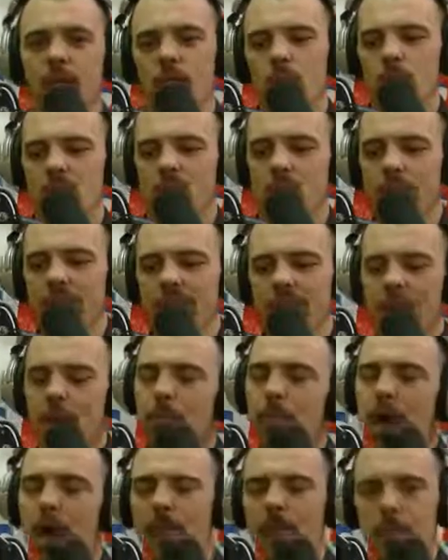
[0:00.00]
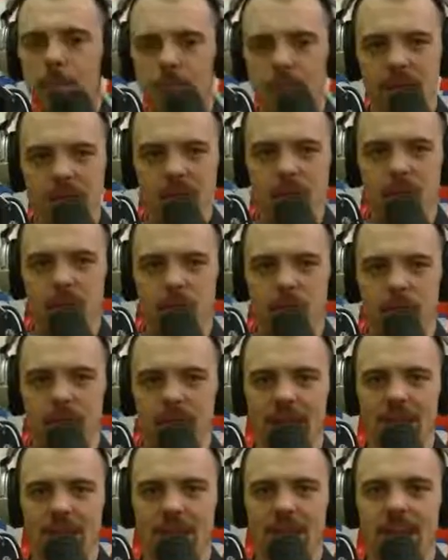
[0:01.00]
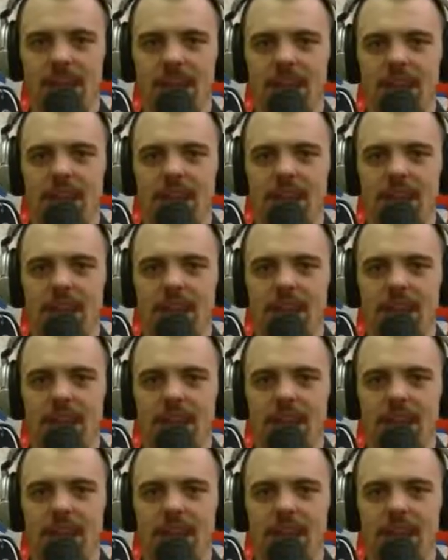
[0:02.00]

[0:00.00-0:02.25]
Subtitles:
Well, with that private pension plan,